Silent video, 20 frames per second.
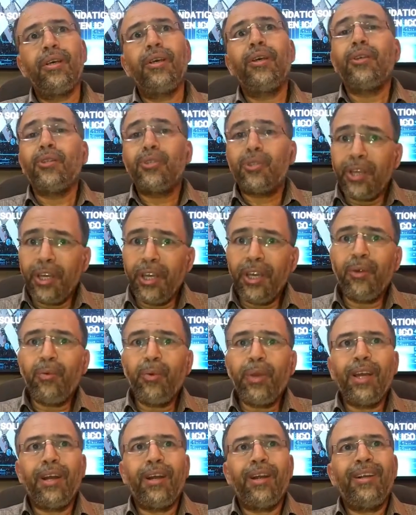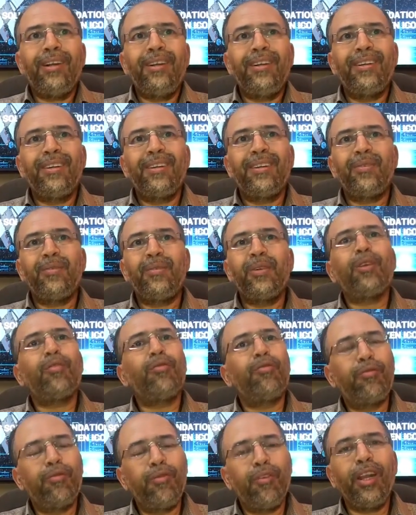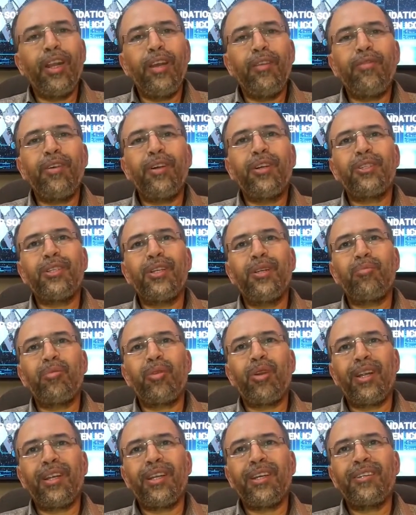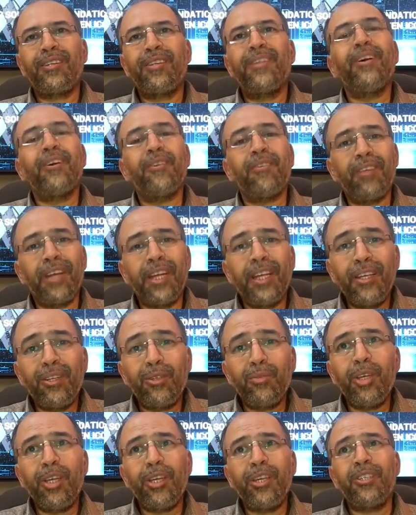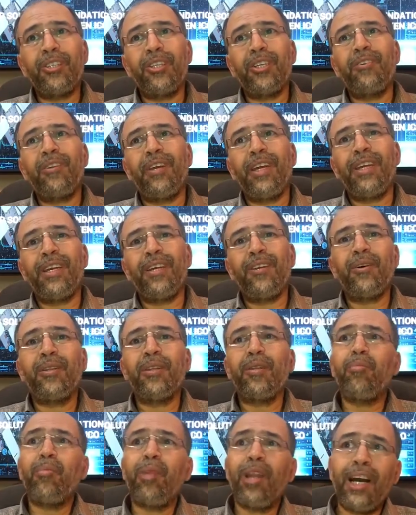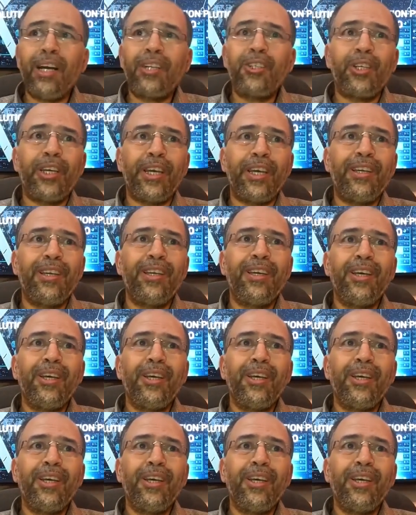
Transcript: So here we are with a fully functional product ready to be integrated on the blockchain